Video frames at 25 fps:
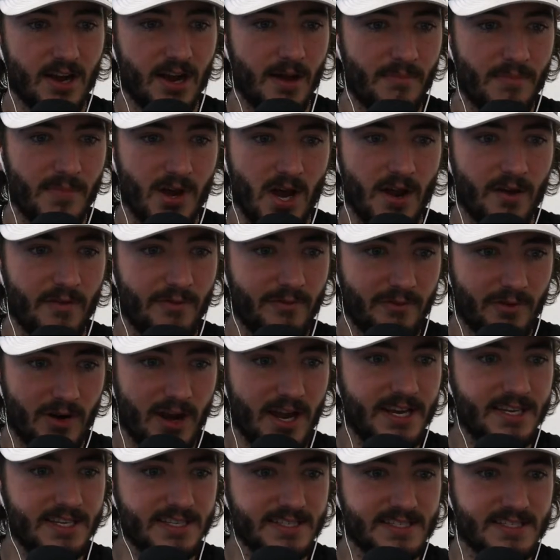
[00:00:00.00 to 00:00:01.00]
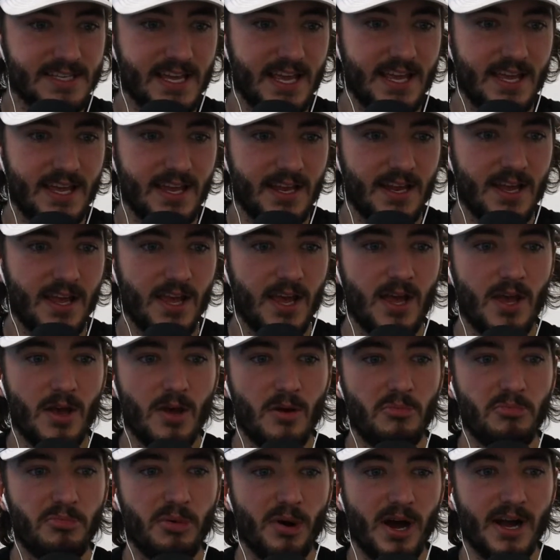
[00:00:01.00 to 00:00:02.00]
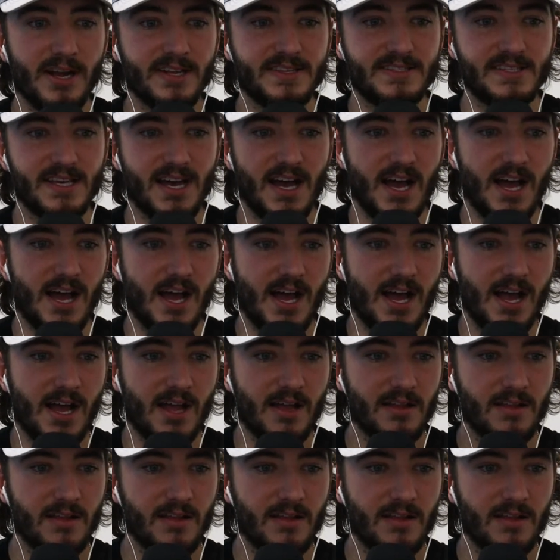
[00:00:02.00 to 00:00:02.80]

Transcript: not afraid to say it, but can